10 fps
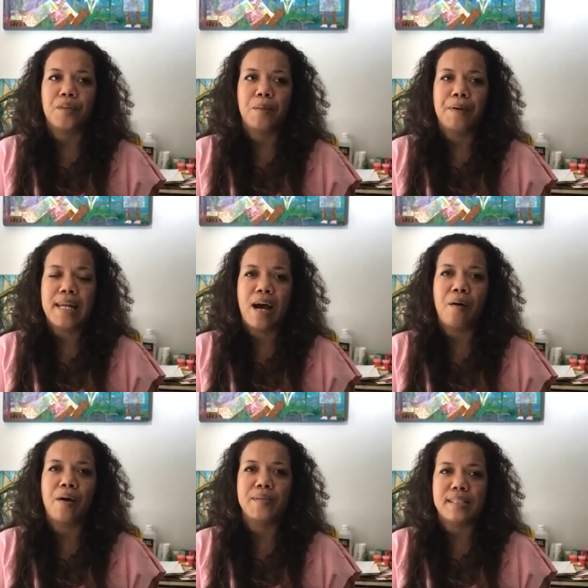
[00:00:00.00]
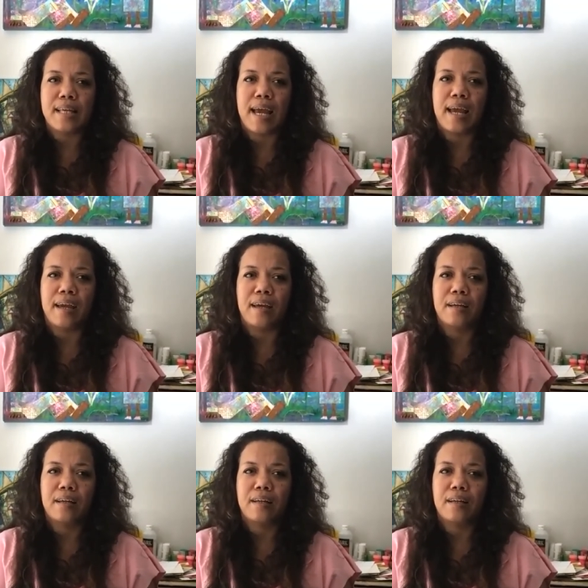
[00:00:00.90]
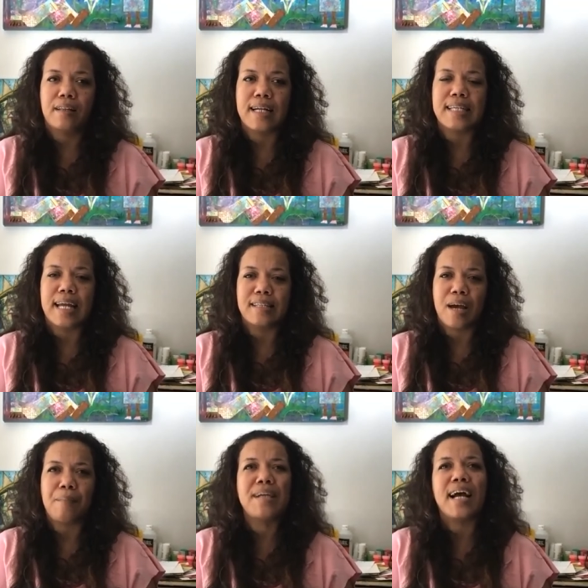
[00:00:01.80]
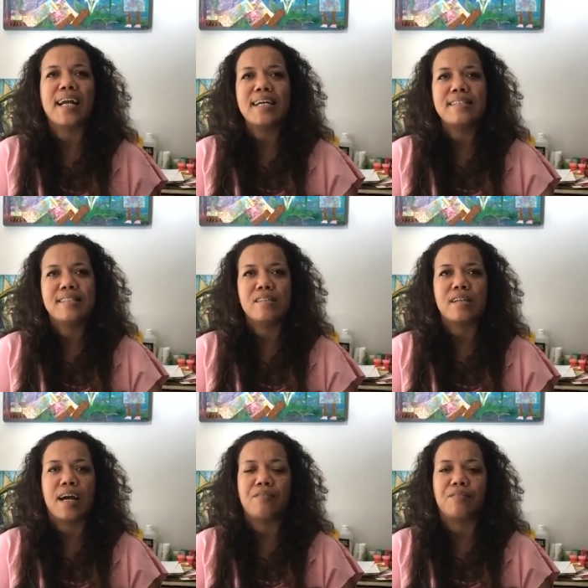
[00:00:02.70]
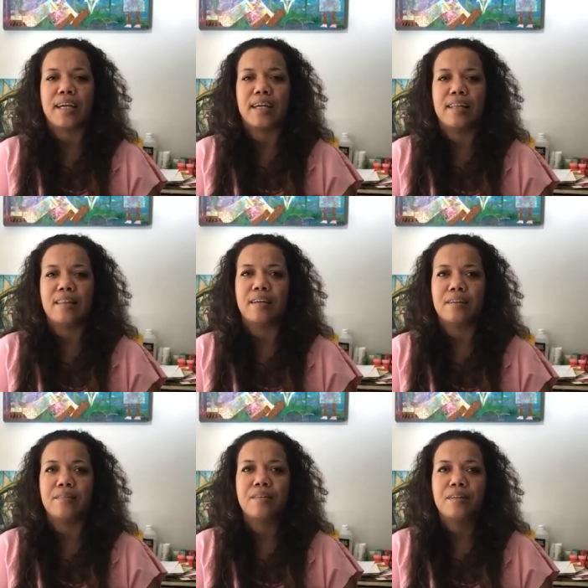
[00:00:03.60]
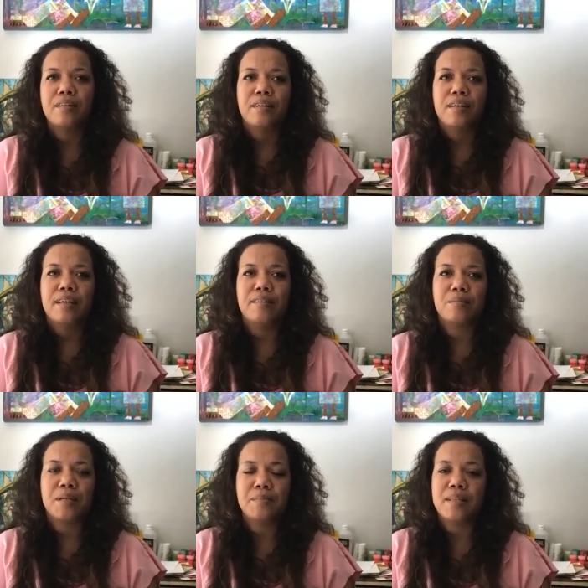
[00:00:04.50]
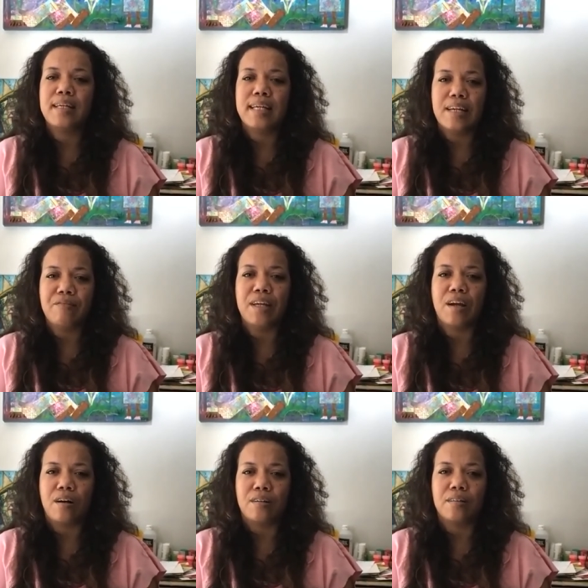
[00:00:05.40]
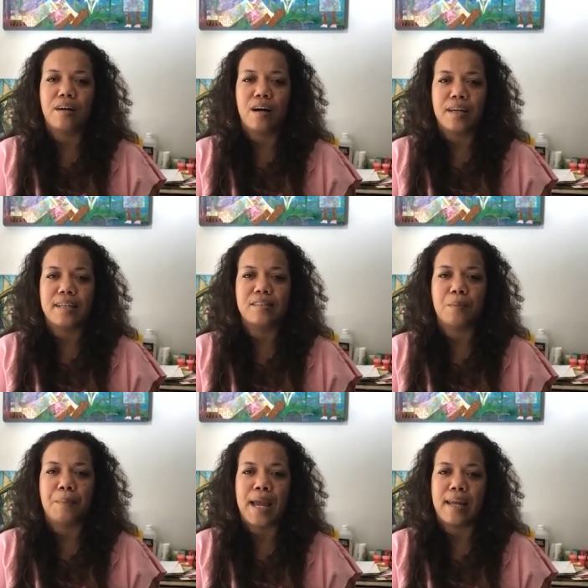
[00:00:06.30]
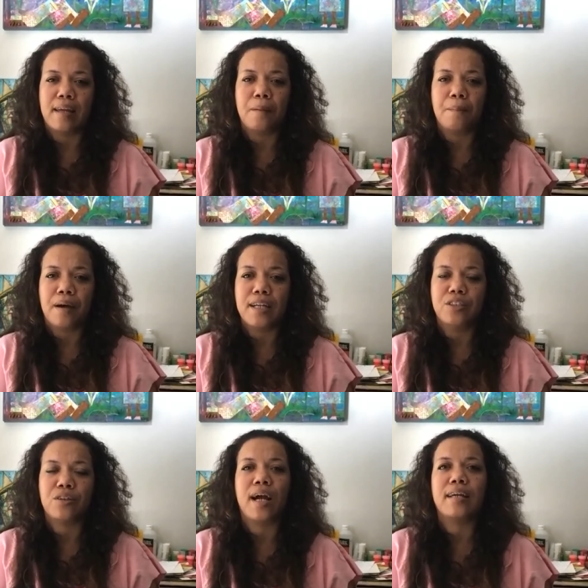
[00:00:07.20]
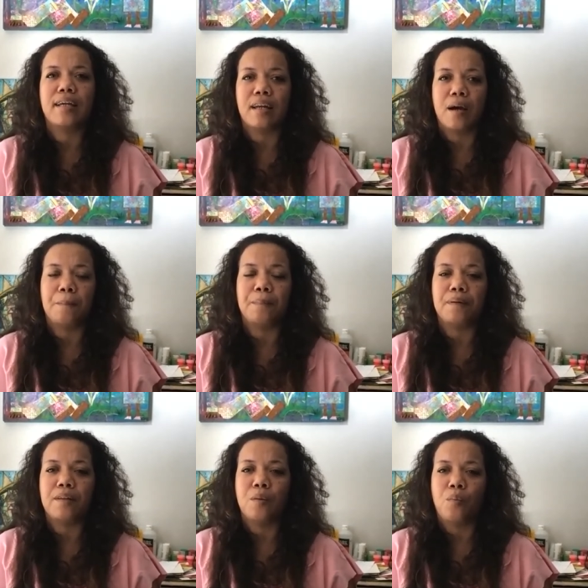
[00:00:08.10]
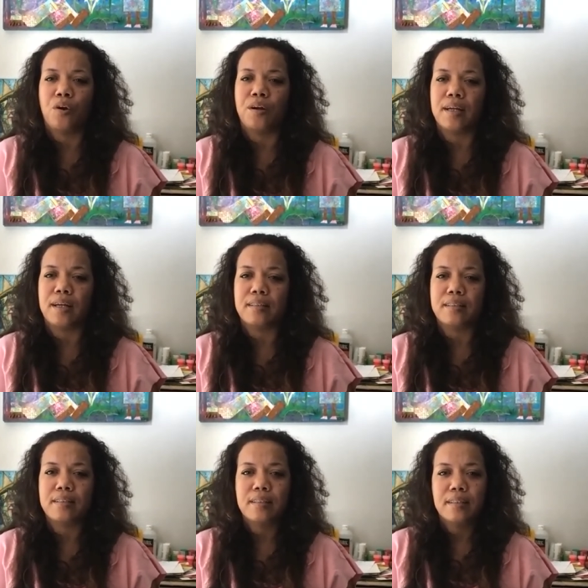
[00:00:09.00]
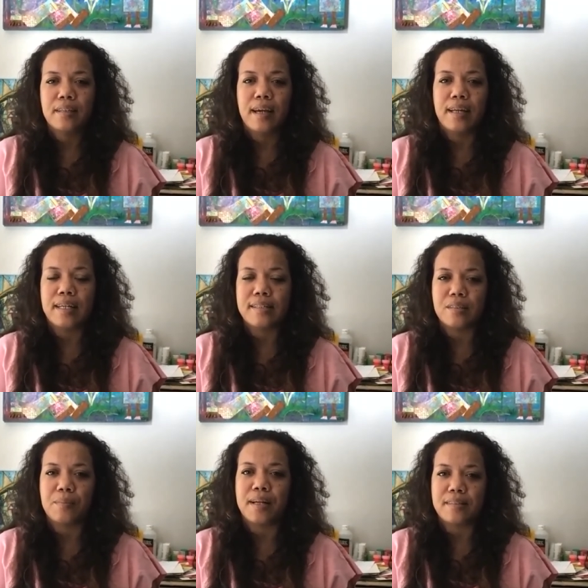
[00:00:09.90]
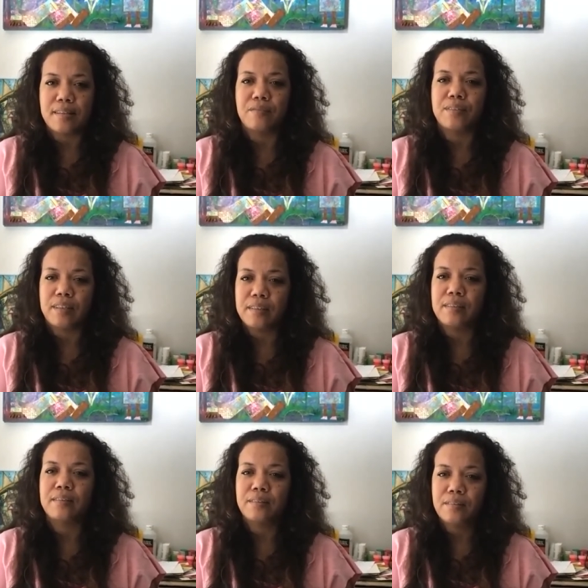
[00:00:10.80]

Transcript: But now I would say like daytime. I guess still kind of like sometimes in the evening I'll get into painting, but I try to get up in the morning and get some of that stuff done.